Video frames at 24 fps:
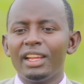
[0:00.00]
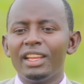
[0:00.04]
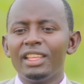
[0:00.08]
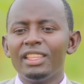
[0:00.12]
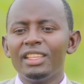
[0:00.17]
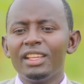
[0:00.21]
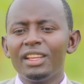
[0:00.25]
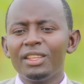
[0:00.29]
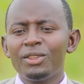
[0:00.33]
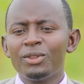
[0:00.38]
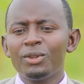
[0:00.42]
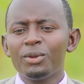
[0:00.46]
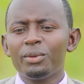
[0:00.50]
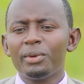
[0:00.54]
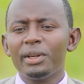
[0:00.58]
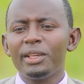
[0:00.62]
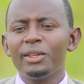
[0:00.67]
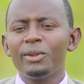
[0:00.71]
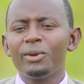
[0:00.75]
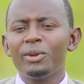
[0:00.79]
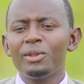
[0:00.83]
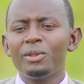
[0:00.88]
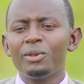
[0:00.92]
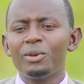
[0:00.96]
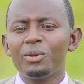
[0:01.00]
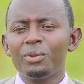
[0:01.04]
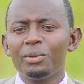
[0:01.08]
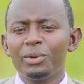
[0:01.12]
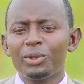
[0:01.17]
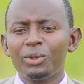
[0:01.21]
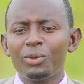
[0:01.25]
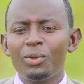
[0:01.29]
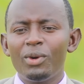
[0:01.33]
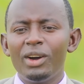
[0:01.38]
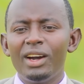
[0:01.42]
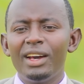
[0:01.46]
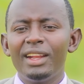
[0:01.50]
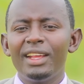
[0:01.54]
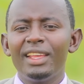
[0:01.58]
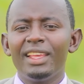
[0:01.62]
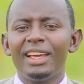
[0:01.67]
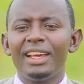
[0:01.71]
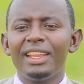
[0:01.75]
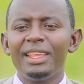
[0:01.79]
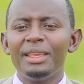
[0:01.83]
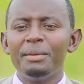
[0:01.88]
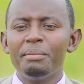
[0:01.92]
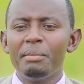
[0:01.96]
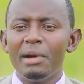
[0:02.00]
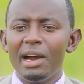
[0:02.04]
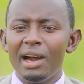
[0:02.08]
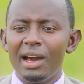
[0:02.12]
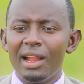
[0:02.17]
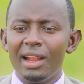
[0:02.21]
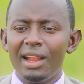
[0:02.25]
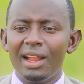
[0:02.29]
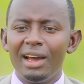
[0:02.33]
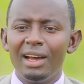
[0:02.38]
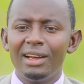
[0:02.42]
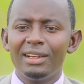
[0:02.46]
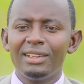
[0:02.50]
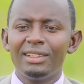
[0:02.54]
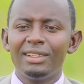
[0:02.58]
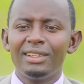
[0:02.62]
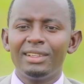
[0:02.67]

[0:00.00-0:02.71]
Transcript: Yari nyir'icyubahiro, nyir'ubutware, yari Imana,